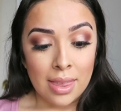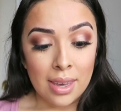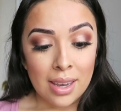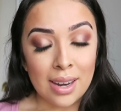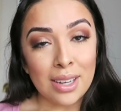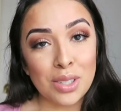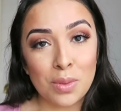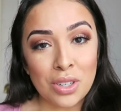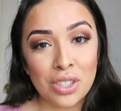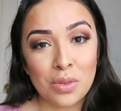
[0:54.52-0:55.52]
The next
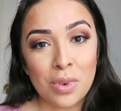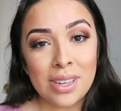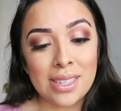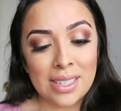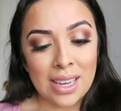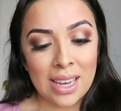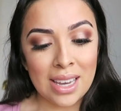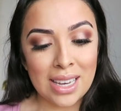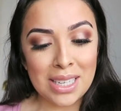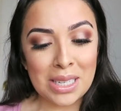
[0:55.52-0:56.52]
question was,
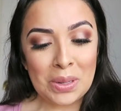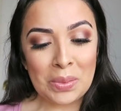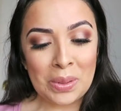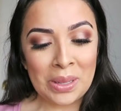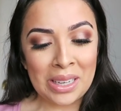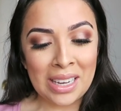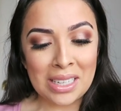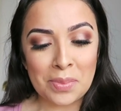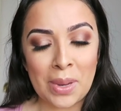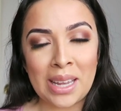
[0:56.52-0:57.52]
is it really
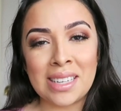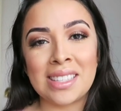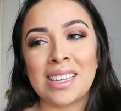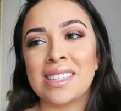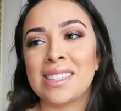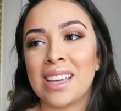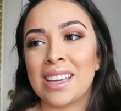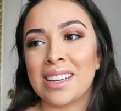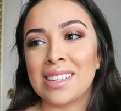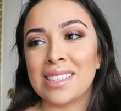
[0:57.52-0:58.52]
as bad as they say
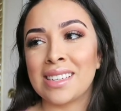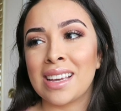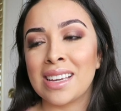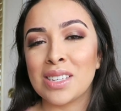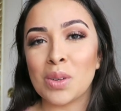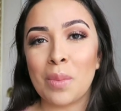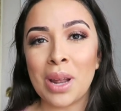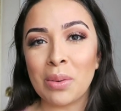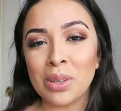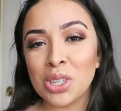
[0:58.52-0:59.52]
it is? So I'm
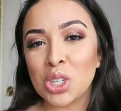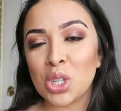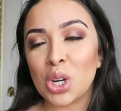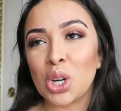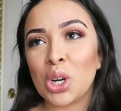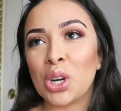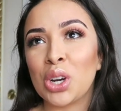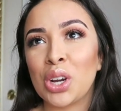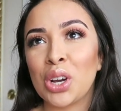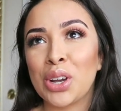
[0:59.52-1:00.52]
not really sure
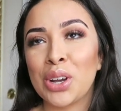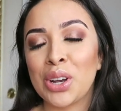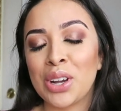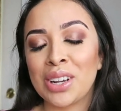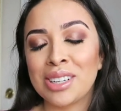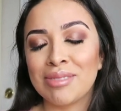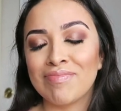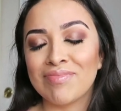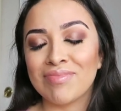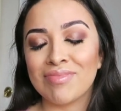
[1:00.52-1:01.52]

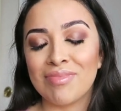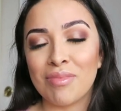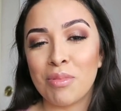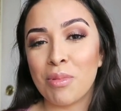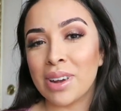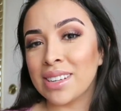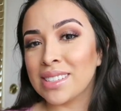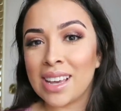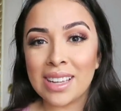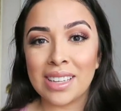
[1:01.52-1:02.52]
what
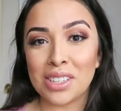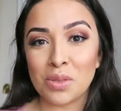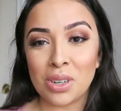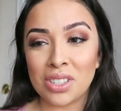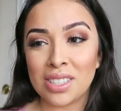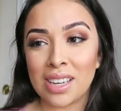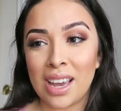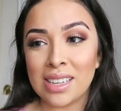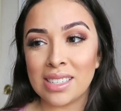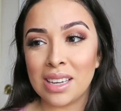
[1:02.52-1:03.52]
exactly this question's
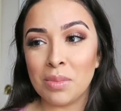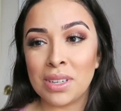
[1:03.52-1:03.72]
asking